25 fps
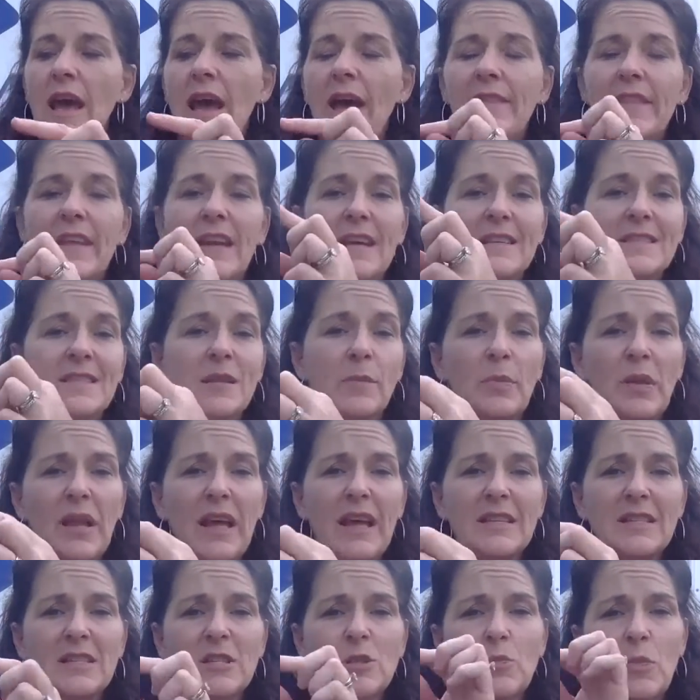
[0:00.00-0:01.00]
And then as the
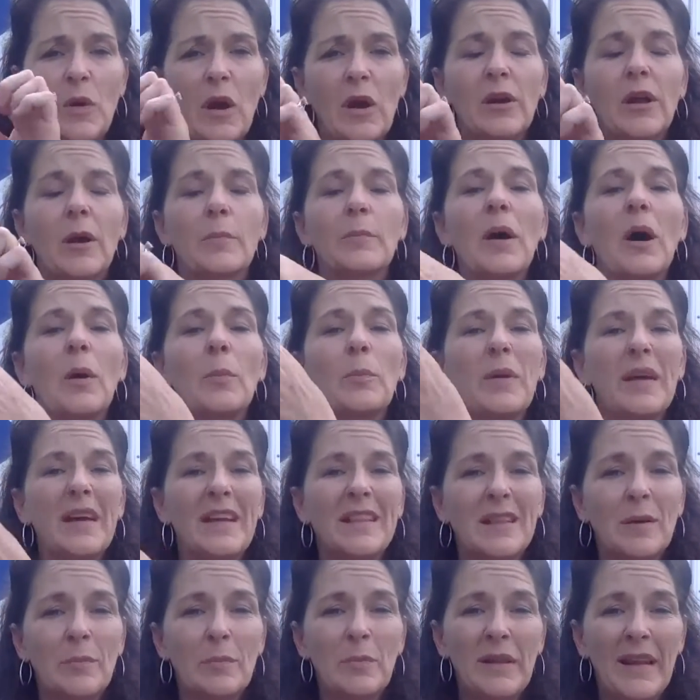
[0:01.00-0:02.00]
plants sprout up, I'll
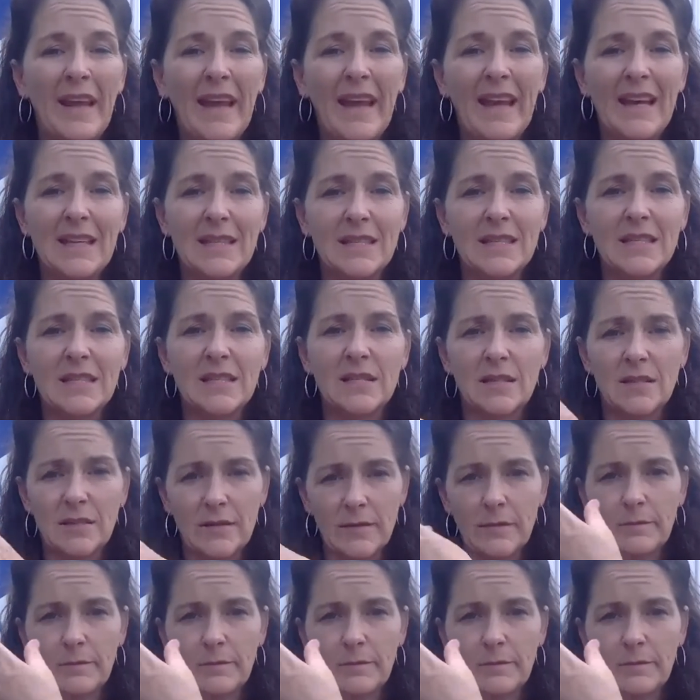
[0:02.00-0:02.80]
pick the plants